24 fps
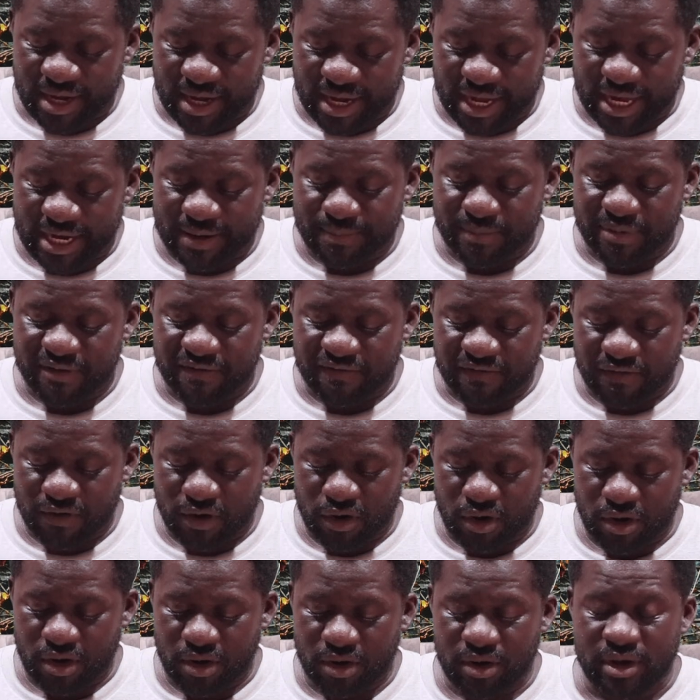and
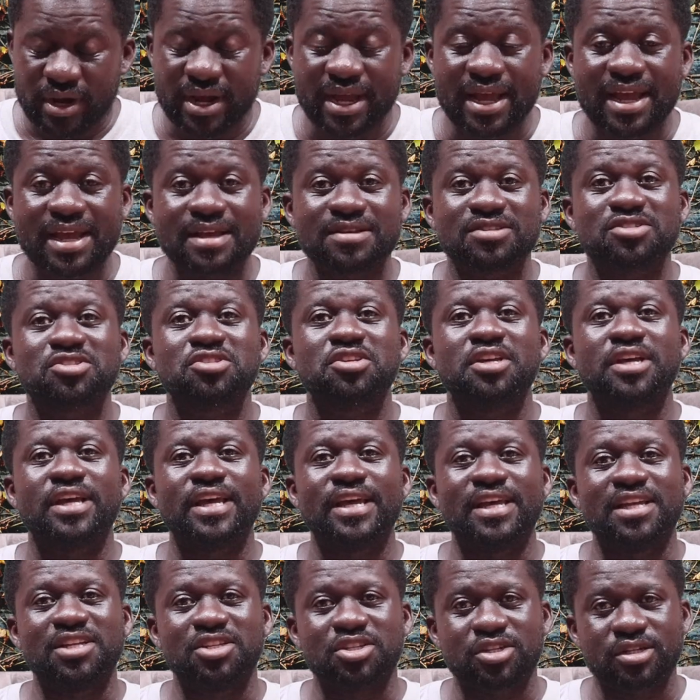before his
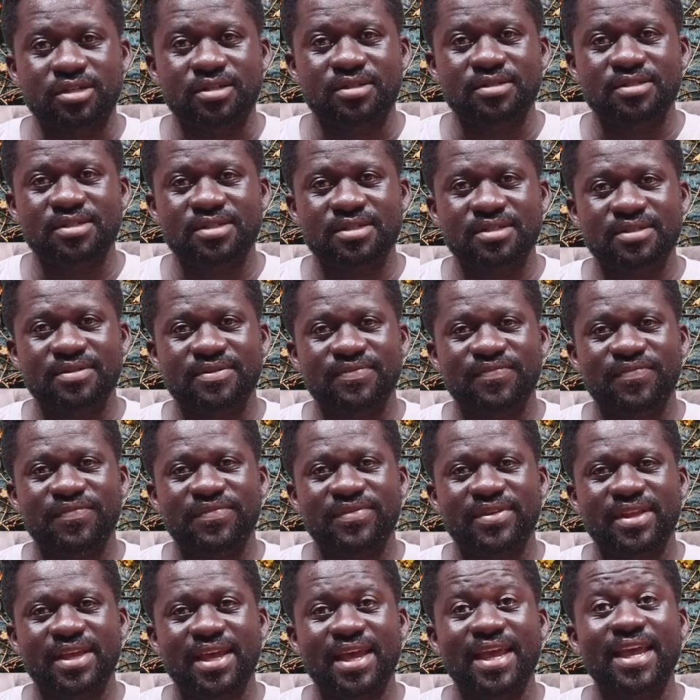angels."
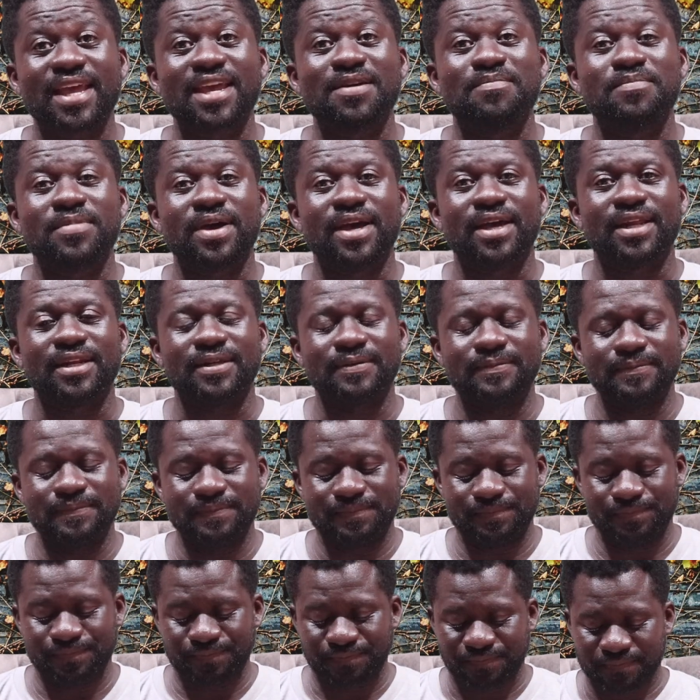Amen.
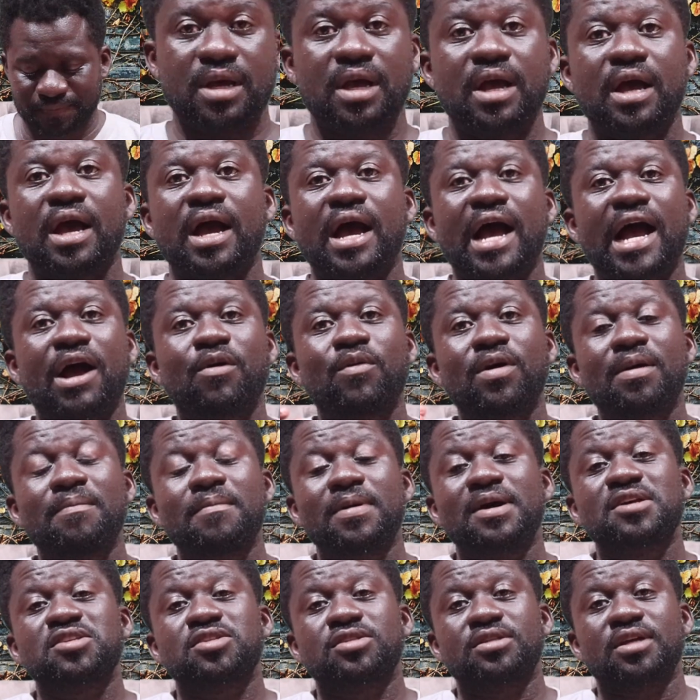Our
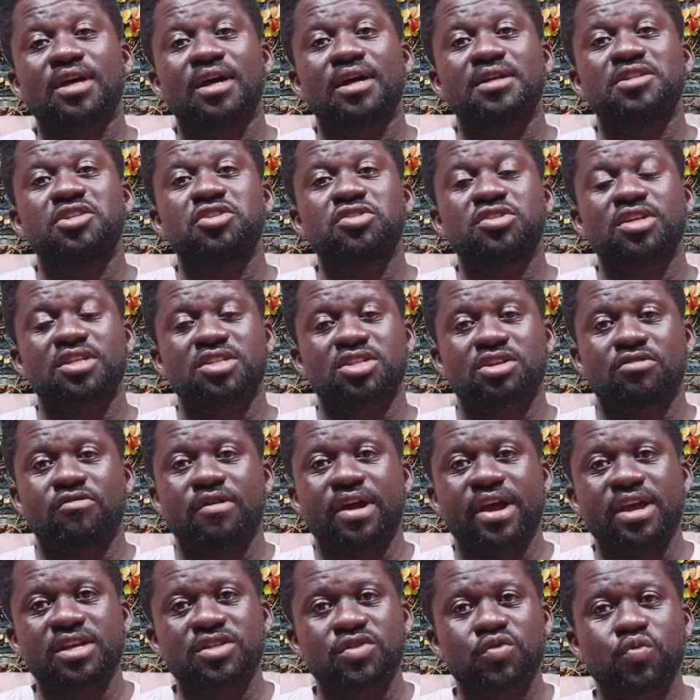Master Jesus
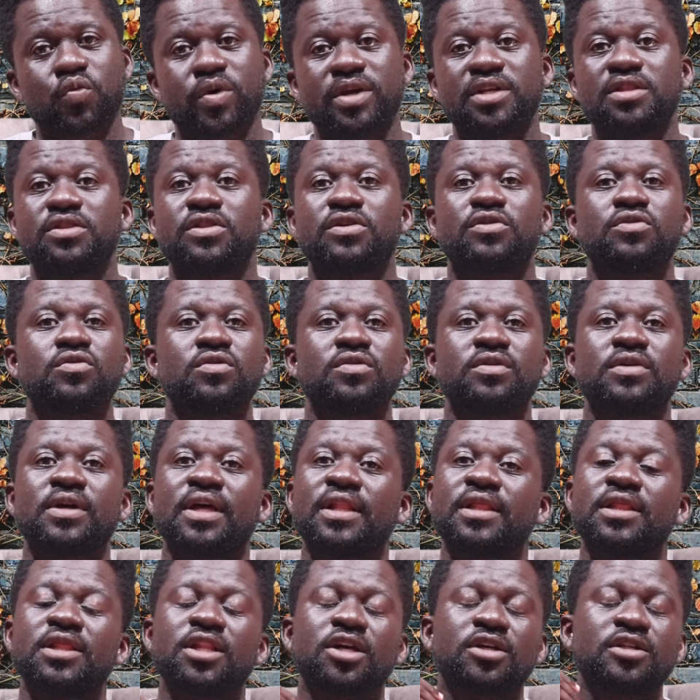Christ went through a
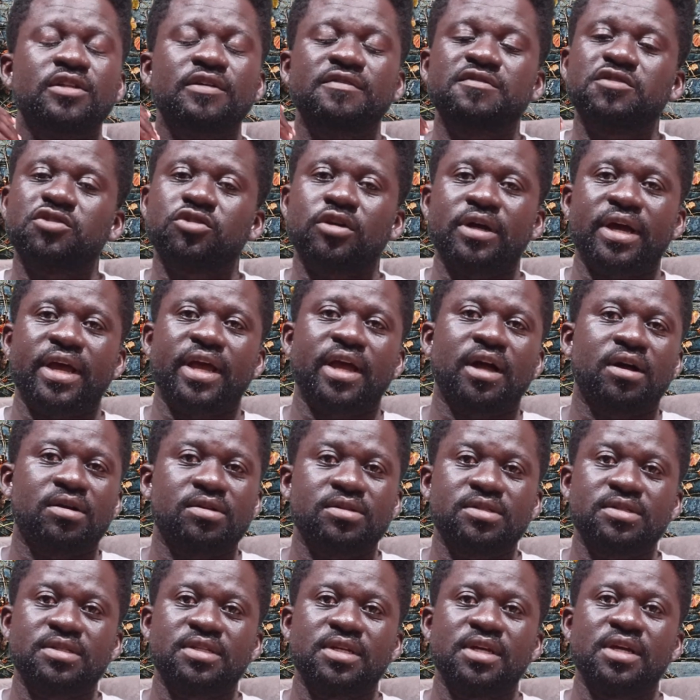lot of
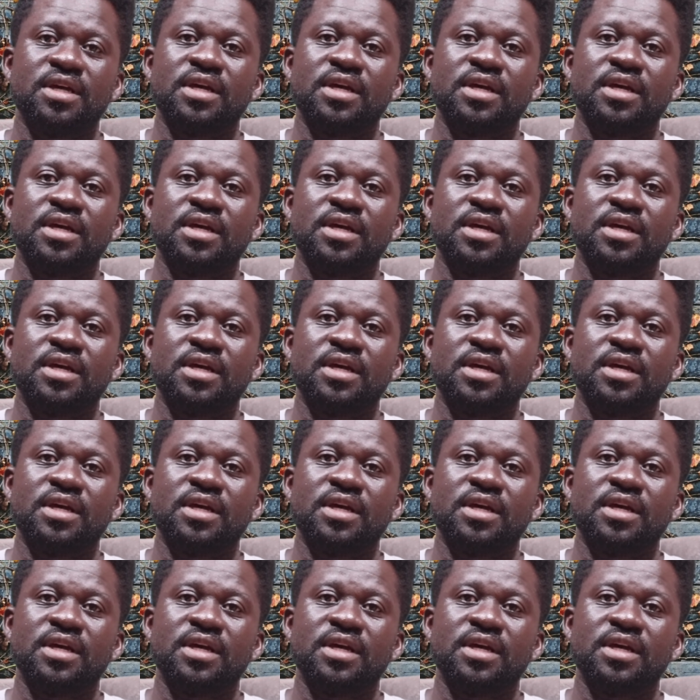trials